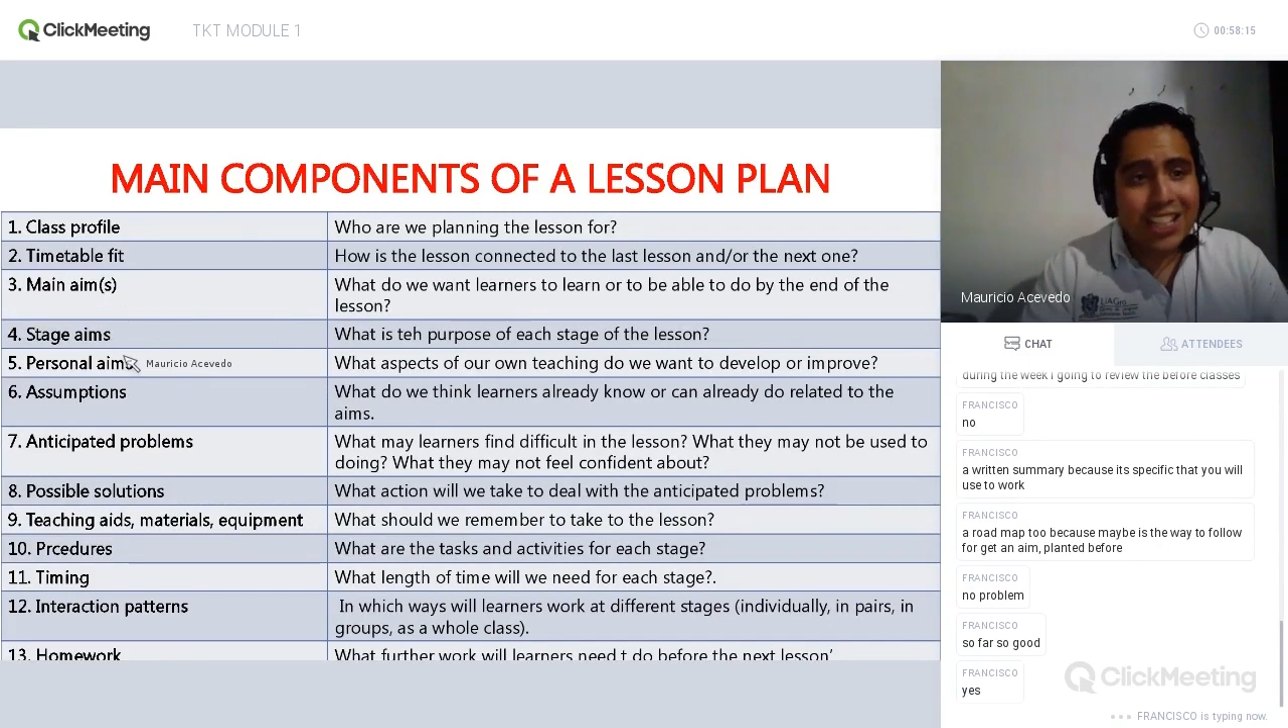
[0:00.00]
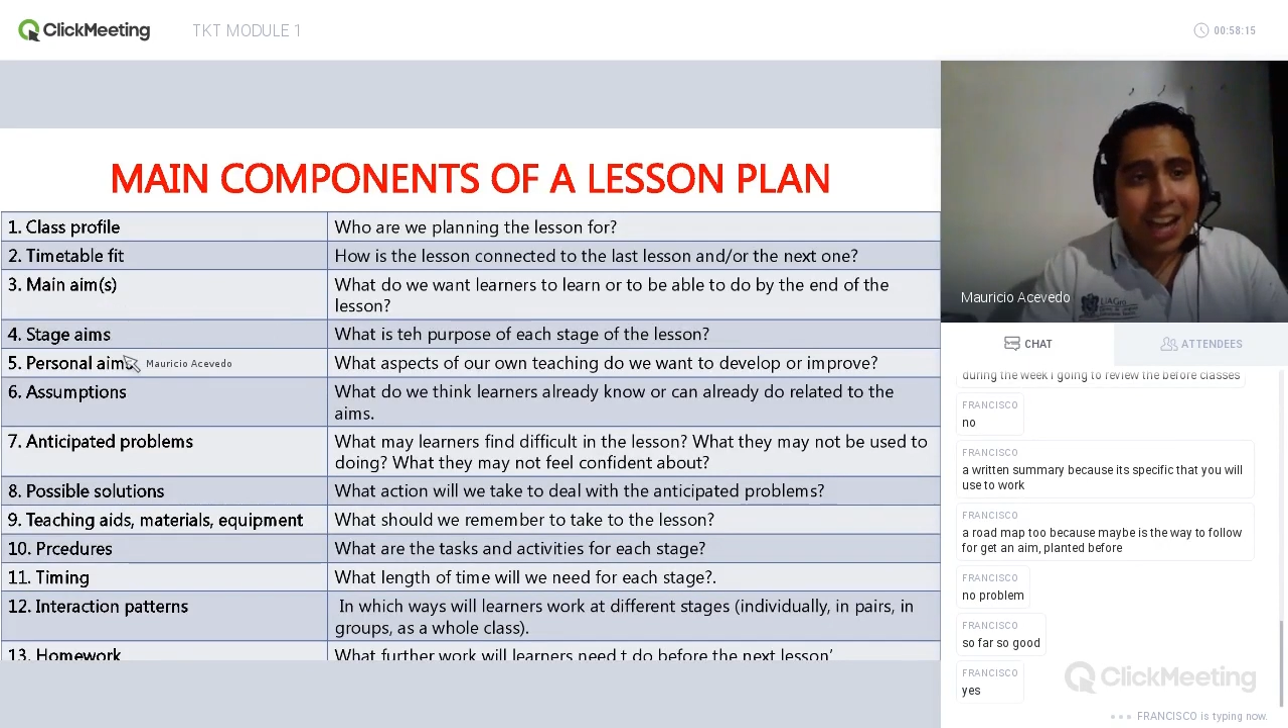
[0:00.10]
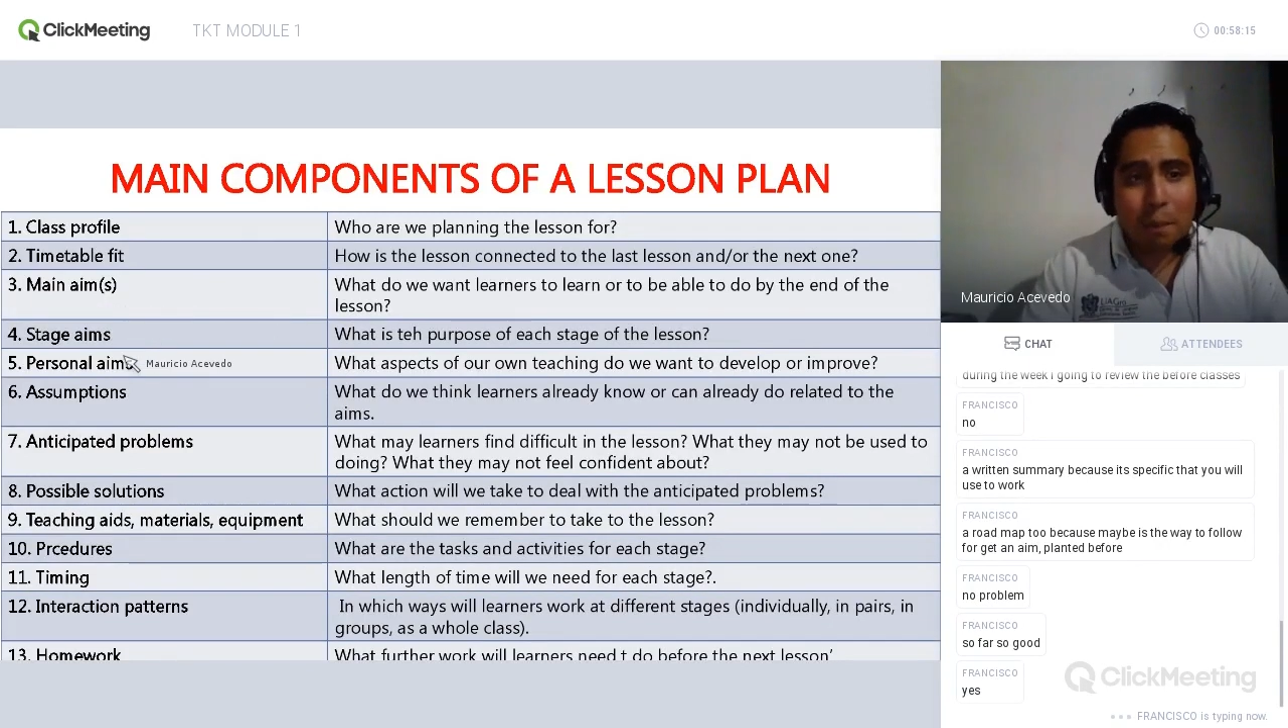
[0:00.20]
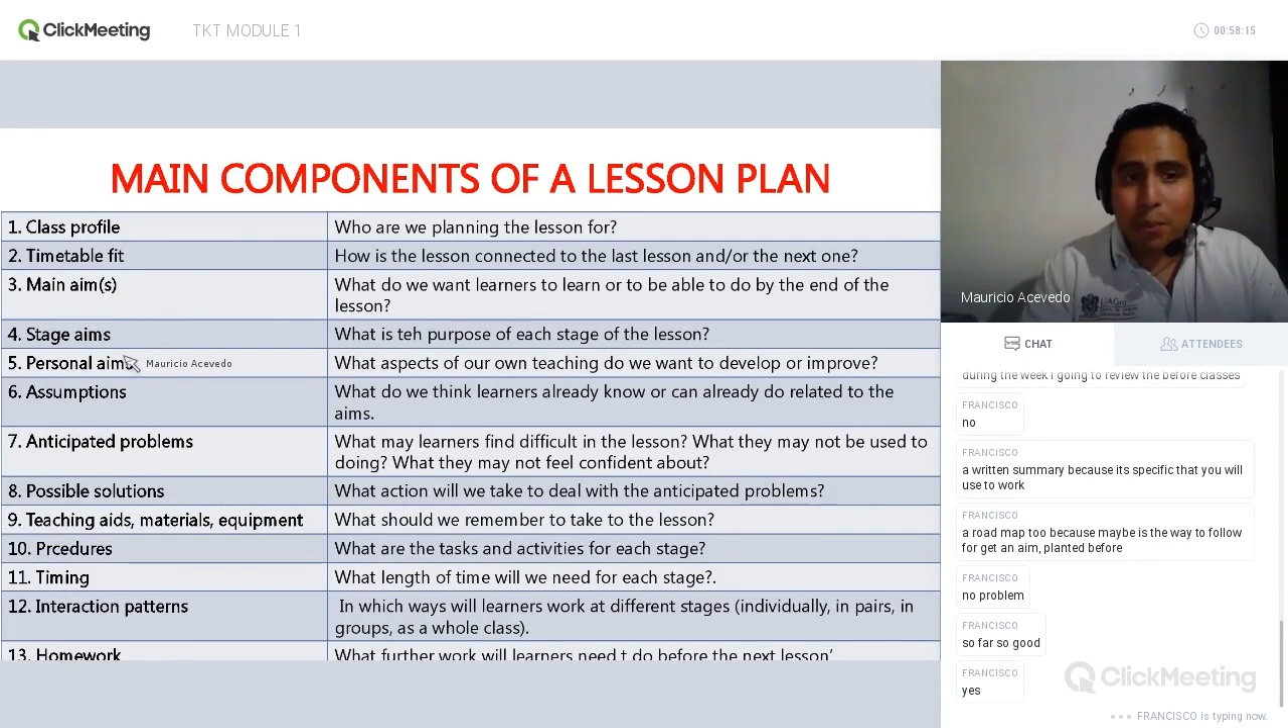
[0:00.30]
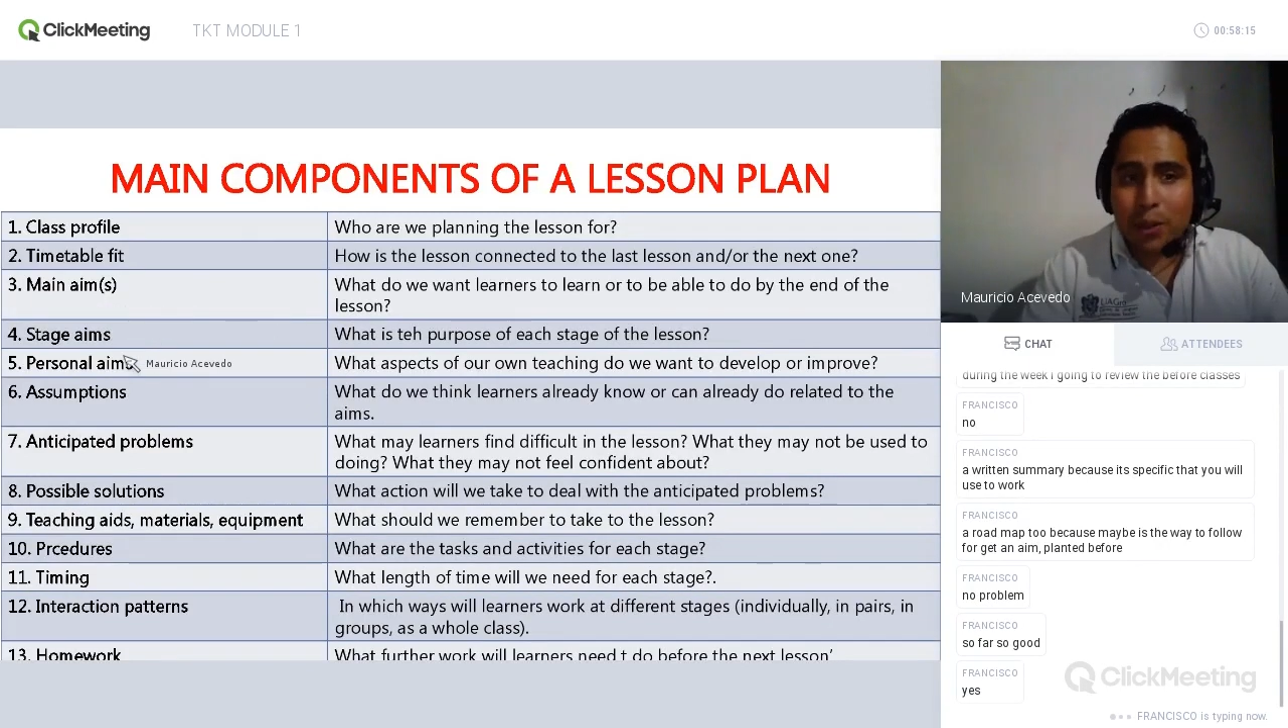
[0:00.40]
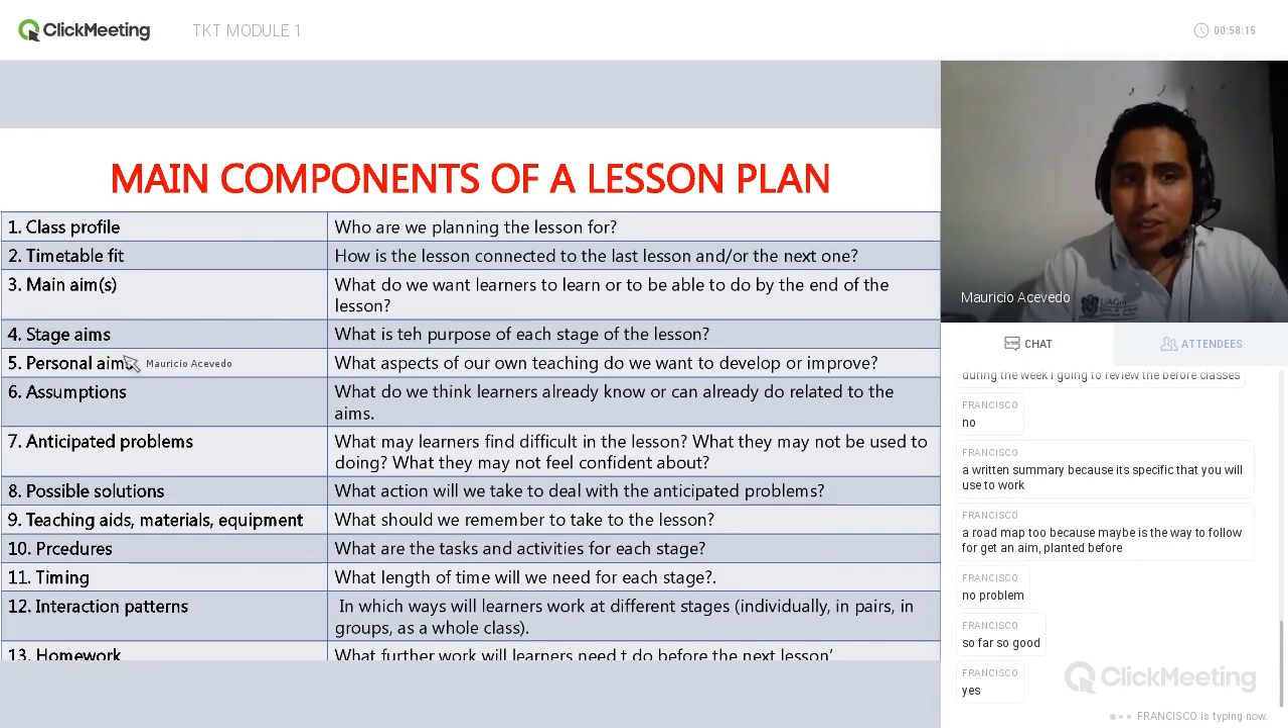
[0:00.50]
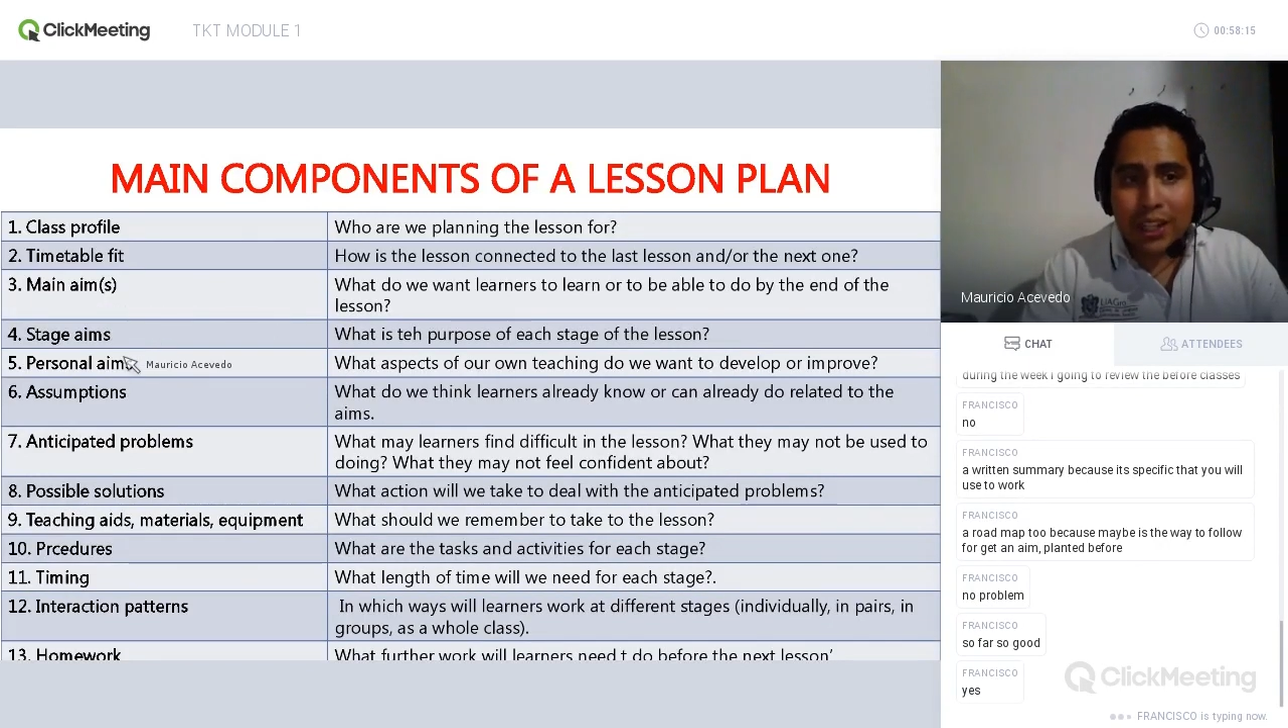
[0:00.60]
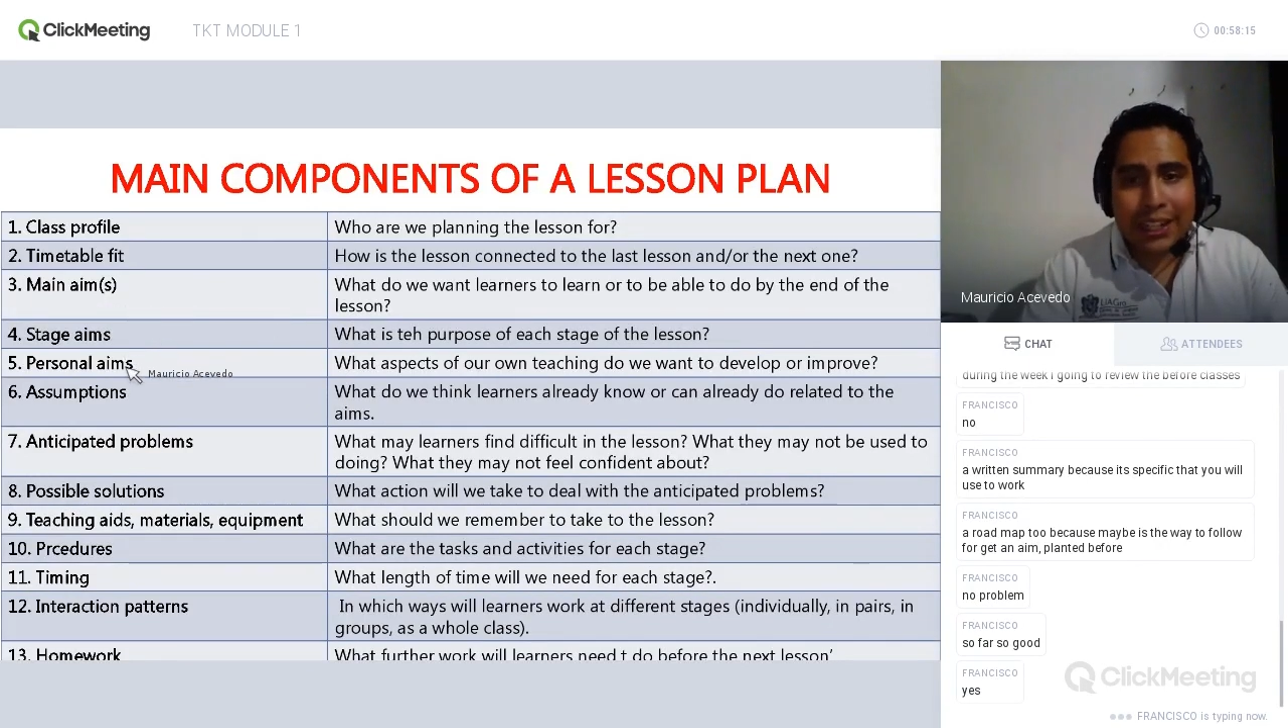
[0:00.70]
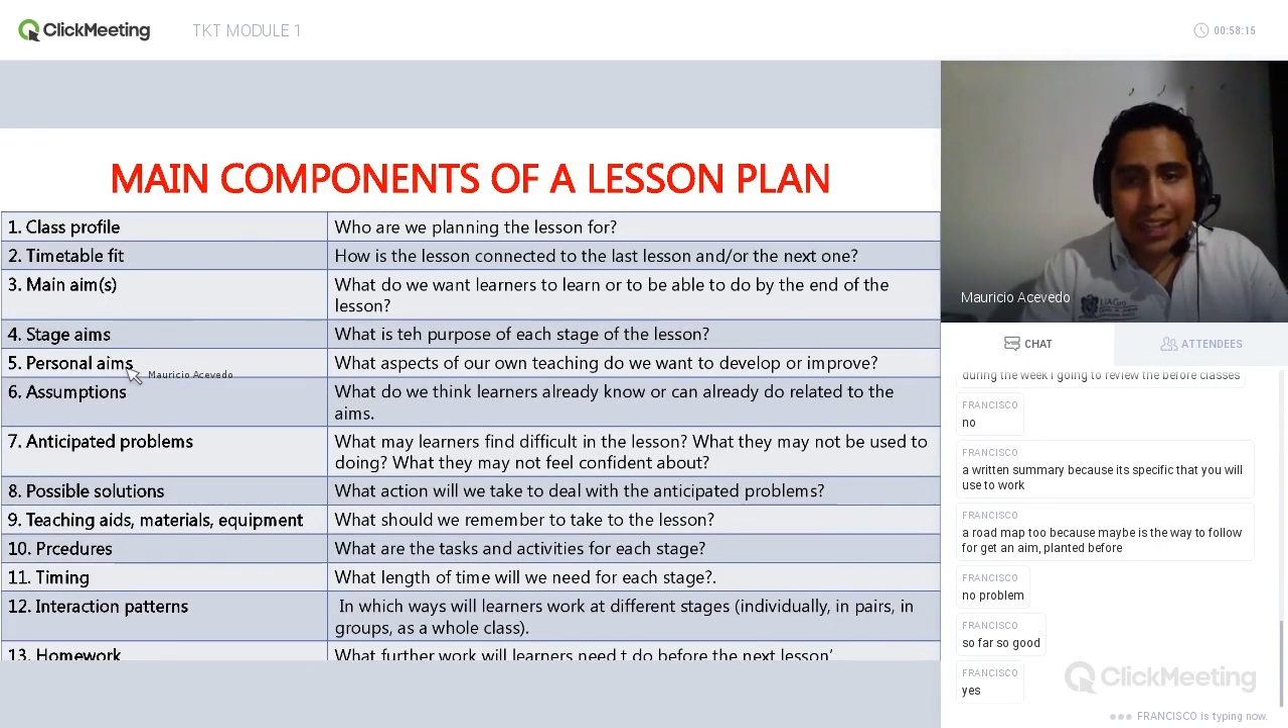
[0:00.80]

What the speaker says: and personal